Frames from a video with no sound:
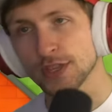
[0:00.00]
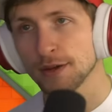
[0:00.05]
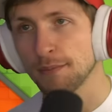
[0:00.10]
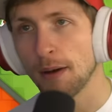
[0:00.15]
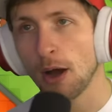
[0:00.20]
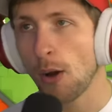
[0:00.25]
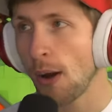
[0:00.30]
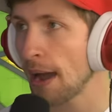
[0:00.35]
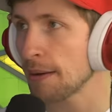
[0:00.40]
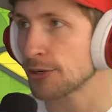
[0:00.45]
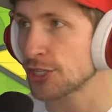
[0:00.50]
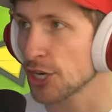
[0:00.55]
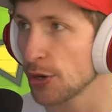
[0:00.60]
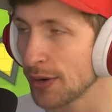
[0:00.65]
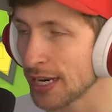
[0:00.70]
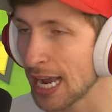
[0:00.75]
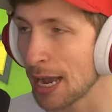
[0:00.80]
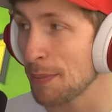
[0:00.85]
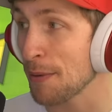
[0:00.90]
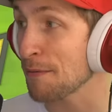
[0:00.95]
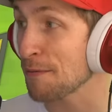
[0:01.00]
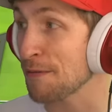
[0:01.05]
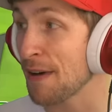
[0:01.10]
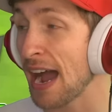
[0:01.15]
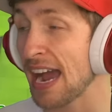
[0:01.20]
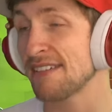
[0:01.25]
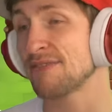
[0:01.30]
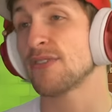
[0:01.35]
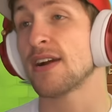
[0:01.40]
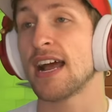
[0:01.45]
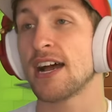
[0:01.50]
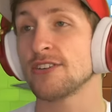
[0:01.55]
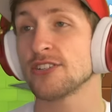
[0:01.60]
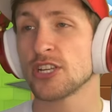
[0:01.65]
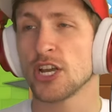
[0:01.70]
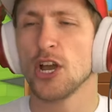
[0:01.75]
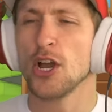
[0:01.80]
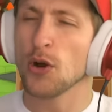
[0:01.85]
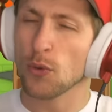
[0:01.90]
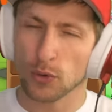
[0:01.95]
the Moab showing up in five
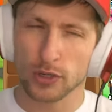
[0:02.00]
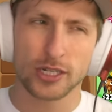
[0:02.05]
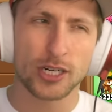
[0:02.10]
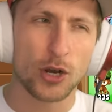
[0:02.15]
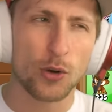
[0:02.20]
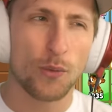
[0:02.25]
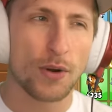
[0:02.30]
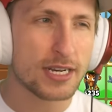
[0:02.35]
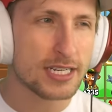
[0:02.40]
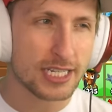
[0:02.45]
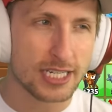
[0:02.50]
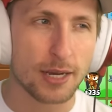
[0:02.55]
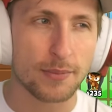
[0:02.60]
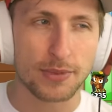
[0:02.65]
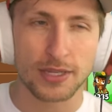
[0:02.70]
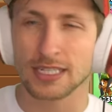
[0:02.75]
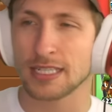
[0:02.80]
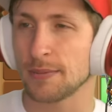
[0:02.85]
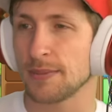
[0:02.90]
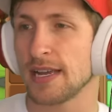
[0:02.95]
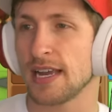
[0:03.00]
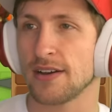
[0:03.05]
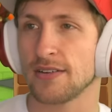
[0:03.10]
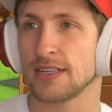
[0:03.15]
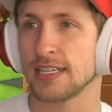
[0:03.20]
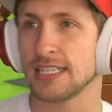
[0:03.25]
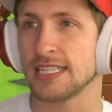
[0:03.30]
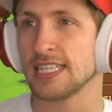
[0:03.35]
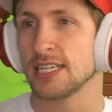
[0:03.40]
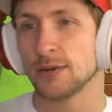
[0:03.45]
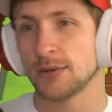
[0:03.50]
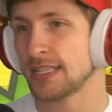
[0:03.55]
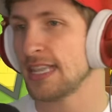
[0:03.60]
rounds. We're gonna want something to be able to deal with